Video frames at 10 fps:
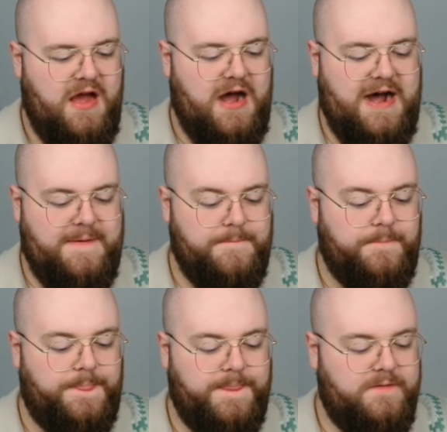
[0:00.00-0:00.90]

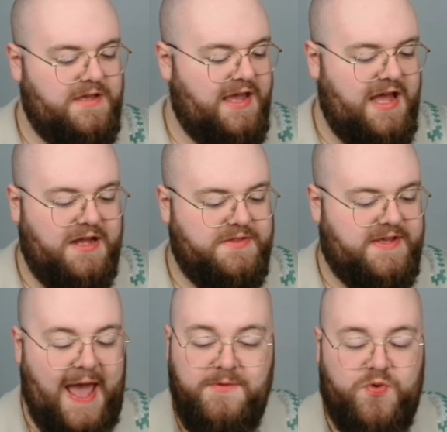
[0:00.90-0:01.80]
Raiziel.
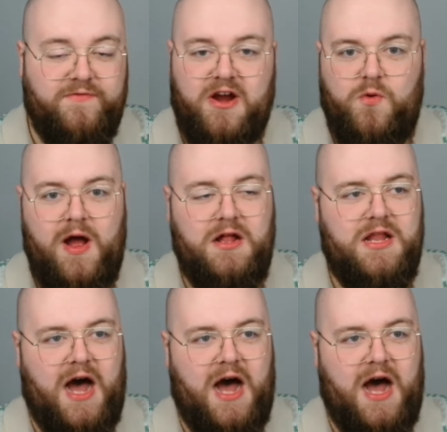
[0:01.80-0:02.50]
Games went very well.